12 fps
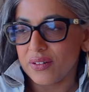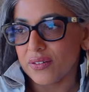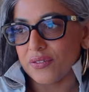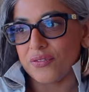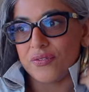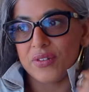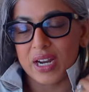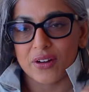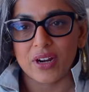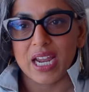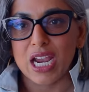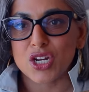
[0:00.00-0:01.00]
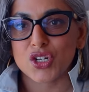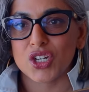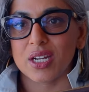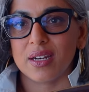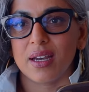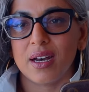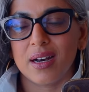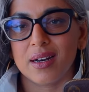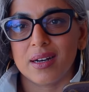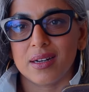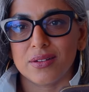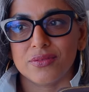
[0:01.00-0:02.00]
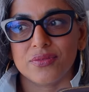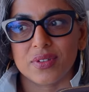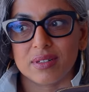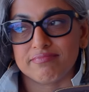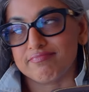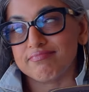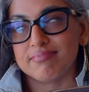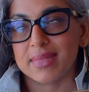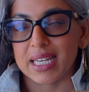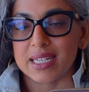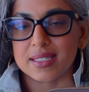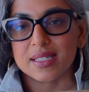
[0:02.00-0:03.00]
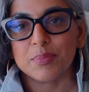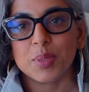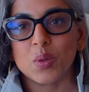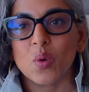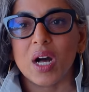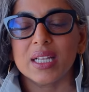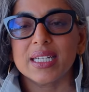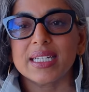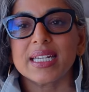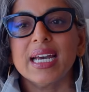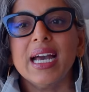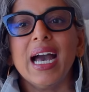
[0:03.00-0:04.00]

variation of like a Zippy wallet.